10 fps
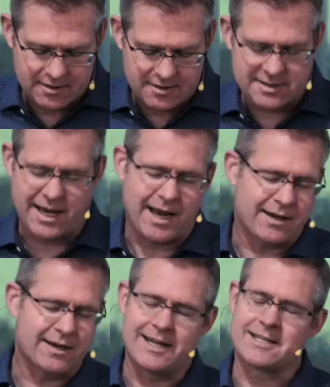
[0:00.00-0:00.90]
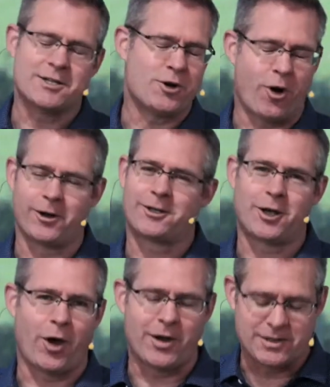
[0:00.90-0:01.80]
Satan is not
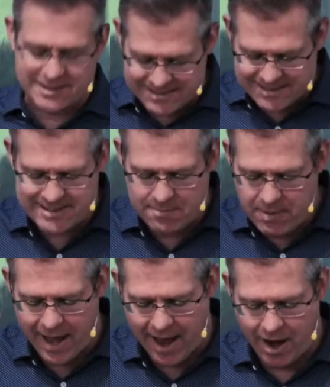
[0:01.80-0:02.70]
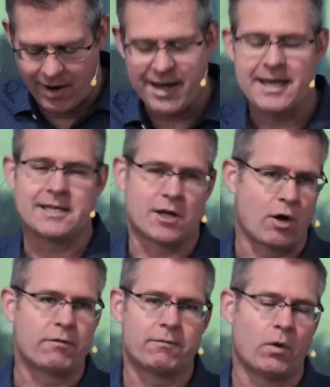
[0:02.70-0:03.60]
going to disempower his
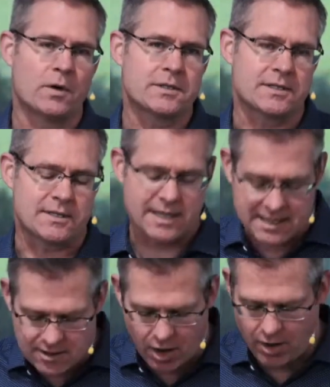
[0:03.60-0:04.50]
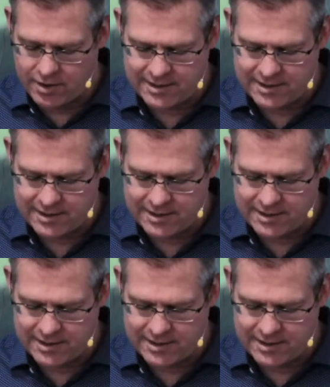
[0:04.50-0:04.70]
own forces, his own